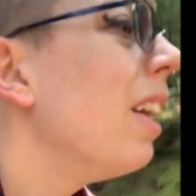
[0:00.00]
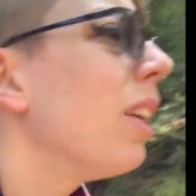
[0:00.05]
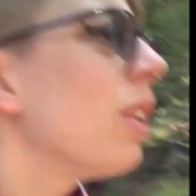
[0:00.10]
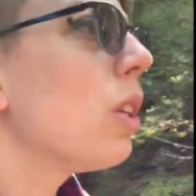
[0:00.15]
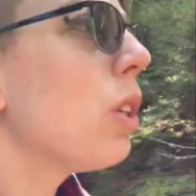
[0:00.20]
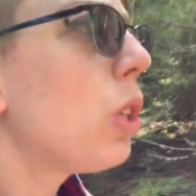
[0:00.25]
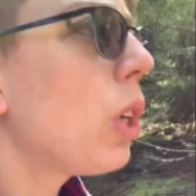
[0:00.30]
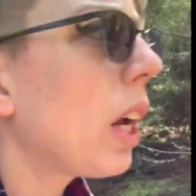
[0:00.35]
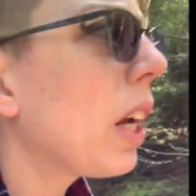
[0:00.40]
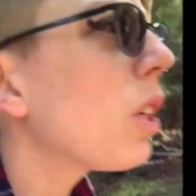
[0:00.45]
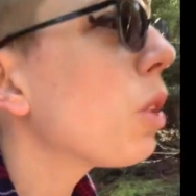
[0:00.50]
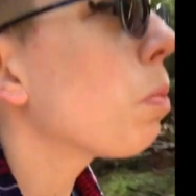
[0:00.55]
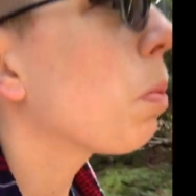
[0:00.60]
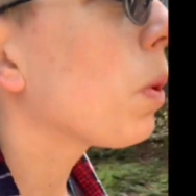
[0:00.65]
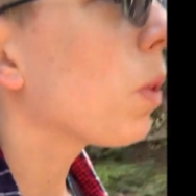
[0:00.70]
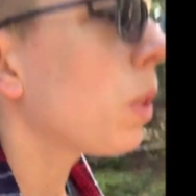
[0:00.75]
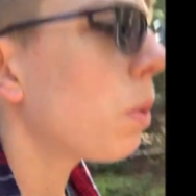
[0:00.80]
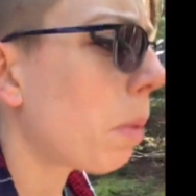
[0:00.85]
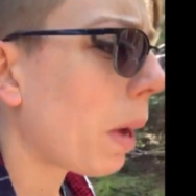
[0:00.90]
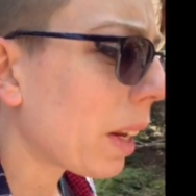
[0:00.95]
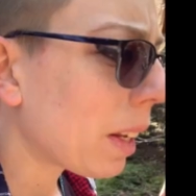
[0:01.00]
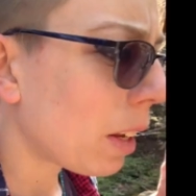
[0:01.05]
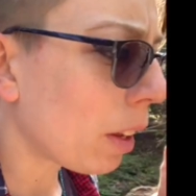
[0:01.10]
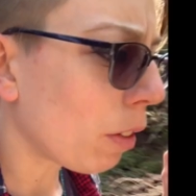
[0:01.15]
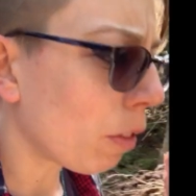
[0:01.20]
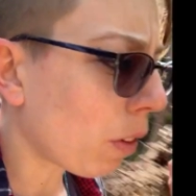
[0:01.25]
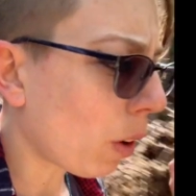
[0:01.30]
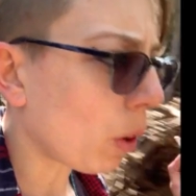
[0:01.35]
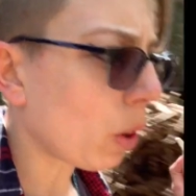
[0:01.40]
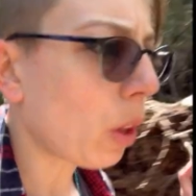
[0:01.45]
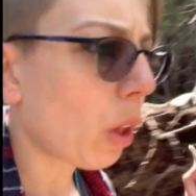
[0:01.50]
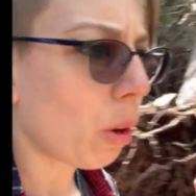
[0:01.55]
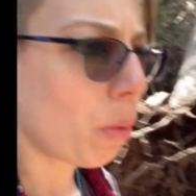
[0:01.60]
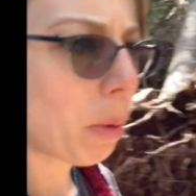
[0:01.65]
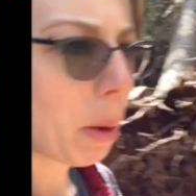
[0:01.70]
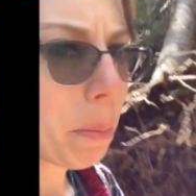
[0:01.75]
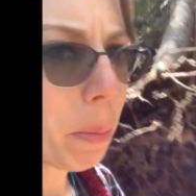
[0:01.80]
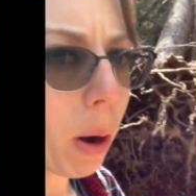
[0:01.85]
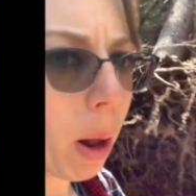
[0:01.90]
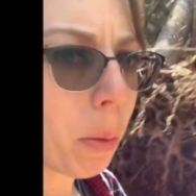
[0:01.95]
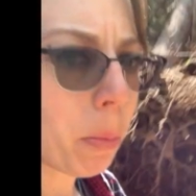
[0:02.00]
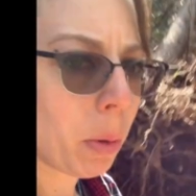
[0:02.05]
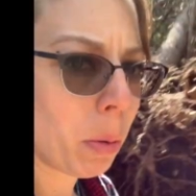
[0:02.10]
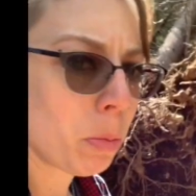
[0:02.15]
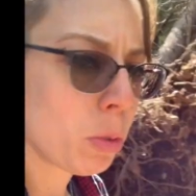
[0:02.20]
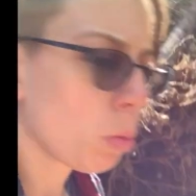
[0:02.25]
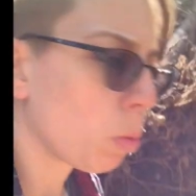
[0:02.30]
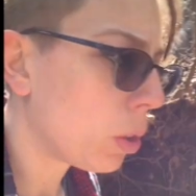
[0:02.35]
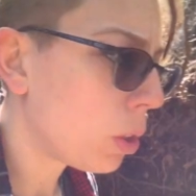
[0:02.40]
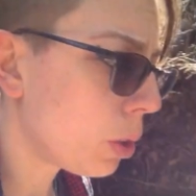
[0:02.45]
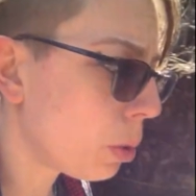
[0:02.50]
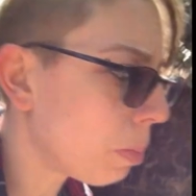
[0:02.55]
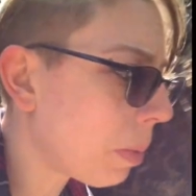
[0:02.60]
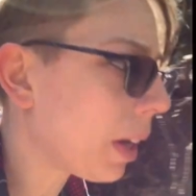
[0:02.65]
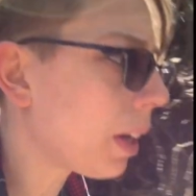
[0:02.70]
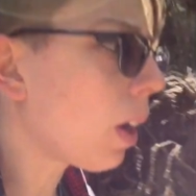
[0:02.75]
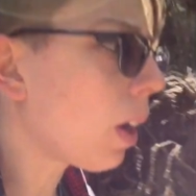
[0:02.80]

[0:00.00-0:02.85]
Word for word: to change perspective on a lot of my problems, which may